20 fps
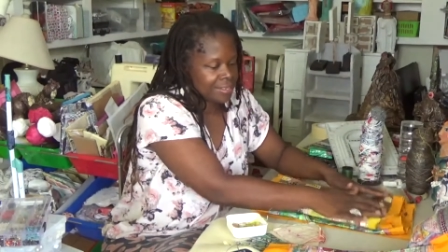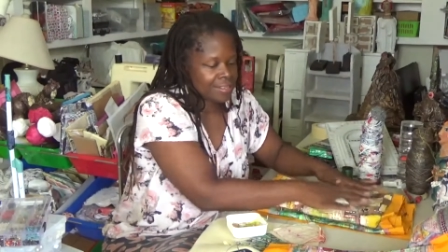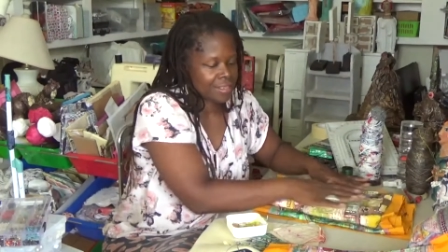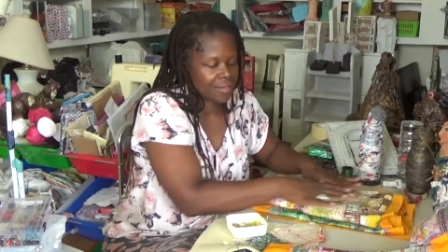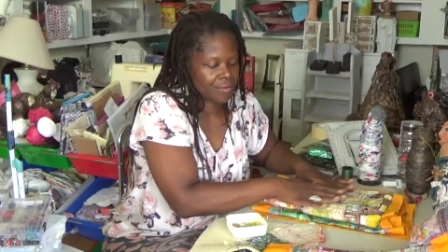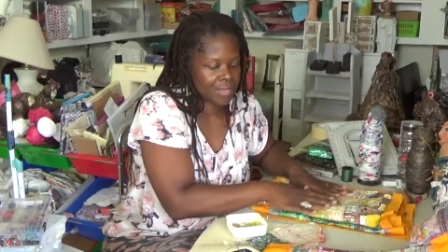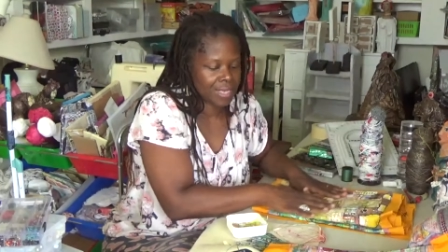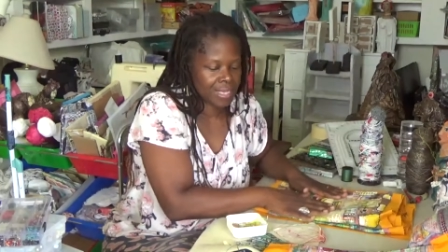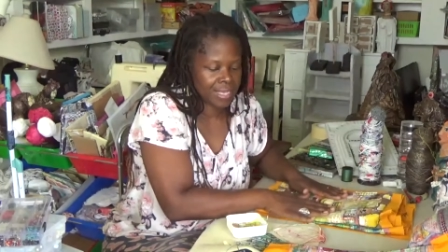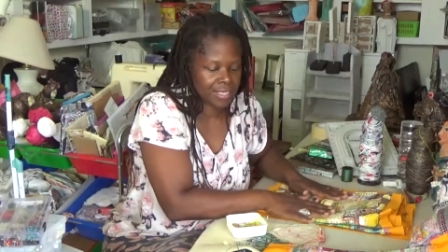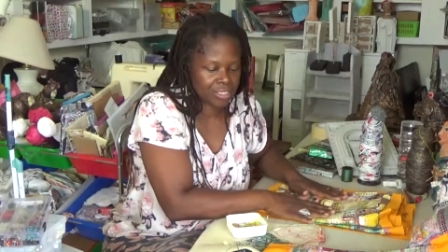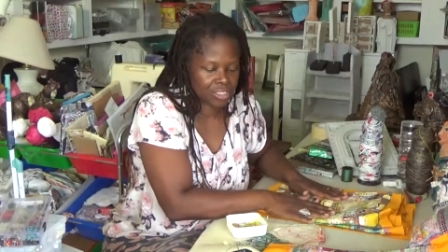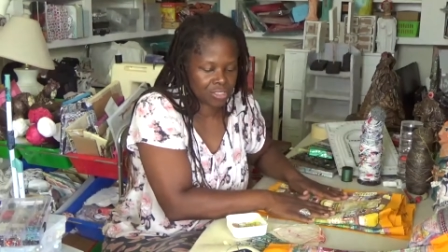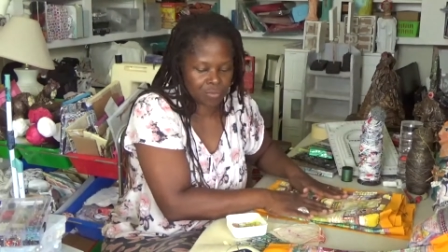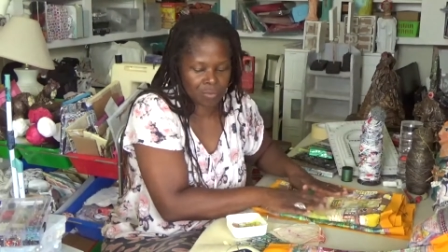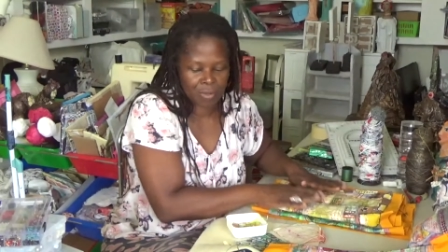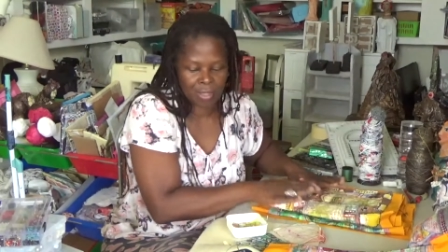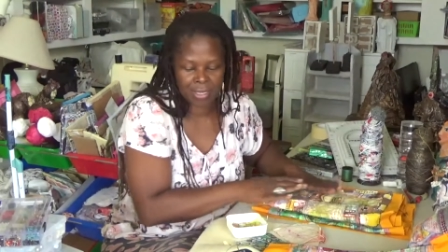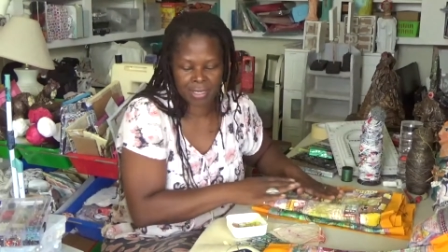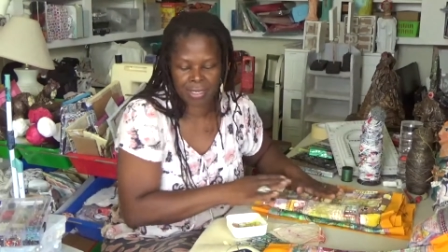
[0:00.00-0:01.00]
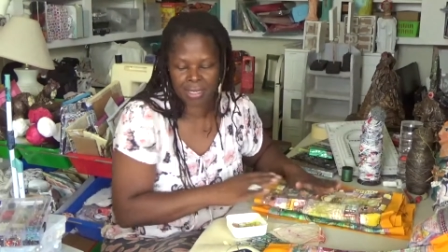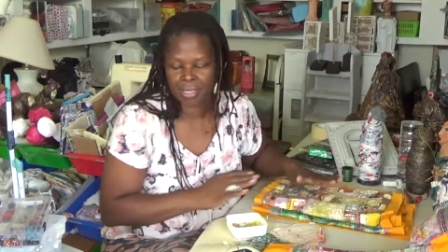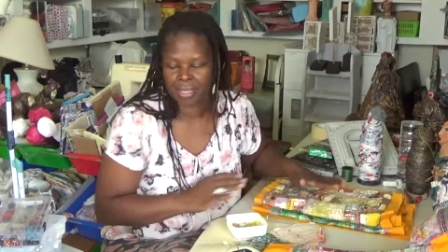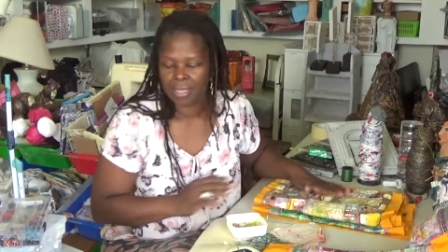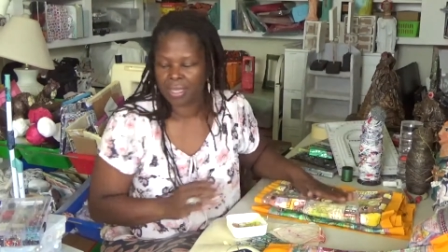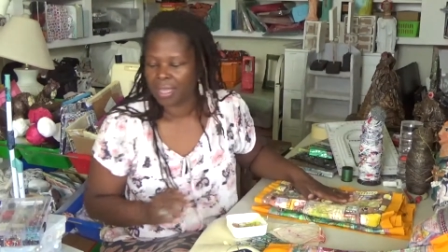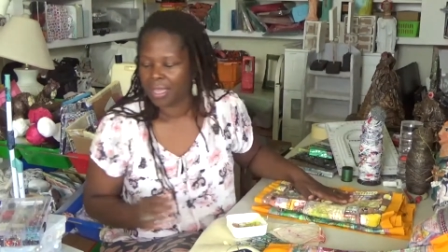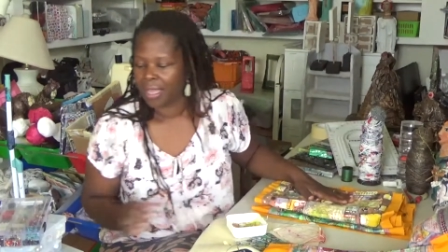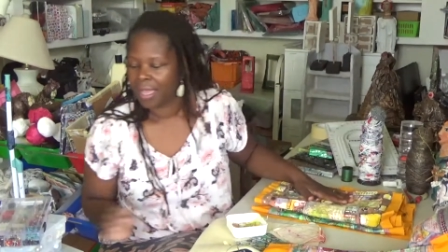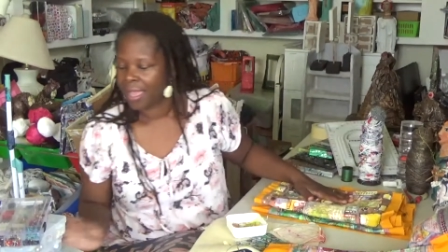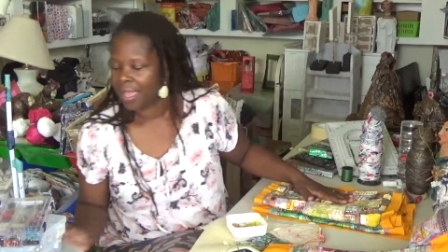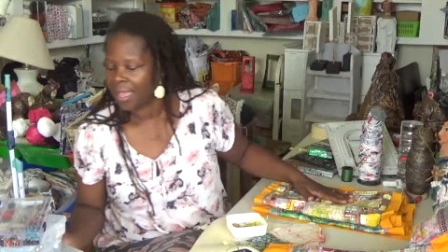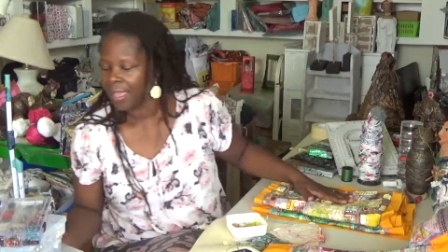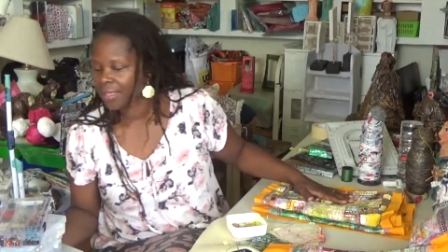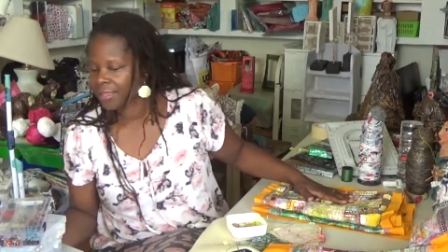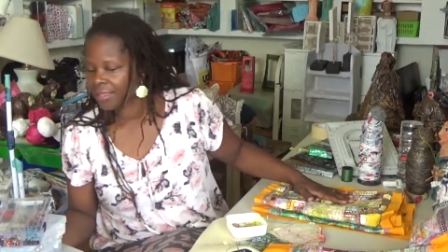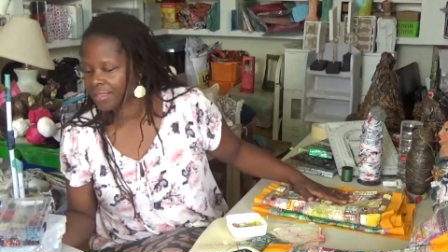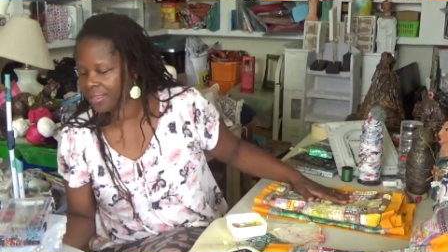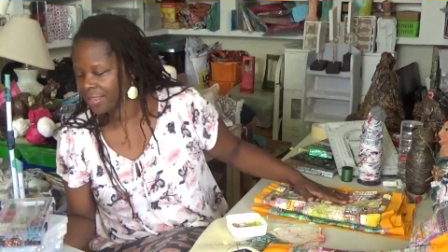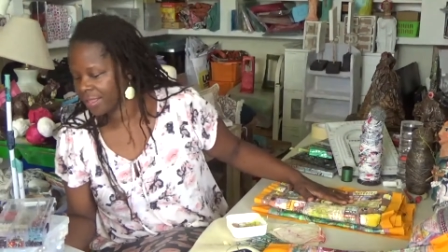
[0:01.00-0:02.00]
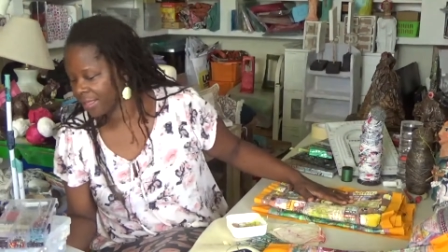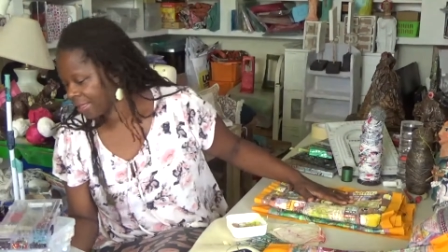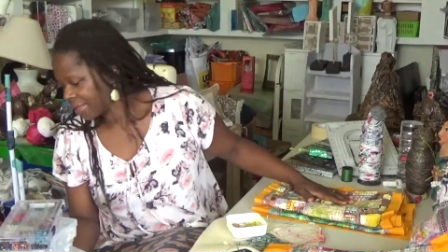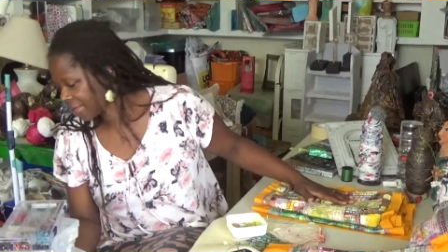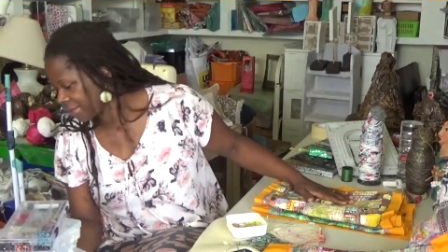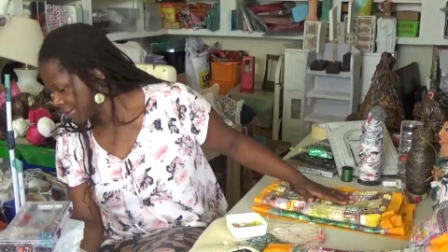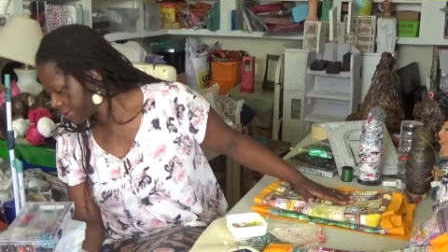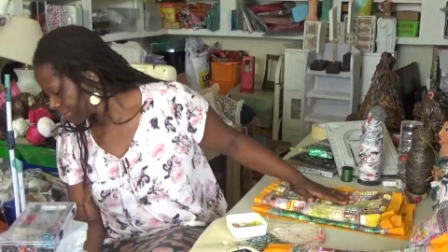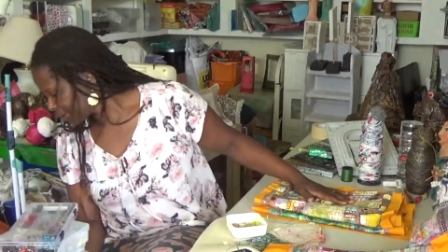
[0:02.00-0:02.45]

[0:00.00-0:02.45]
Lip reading: So each one has their,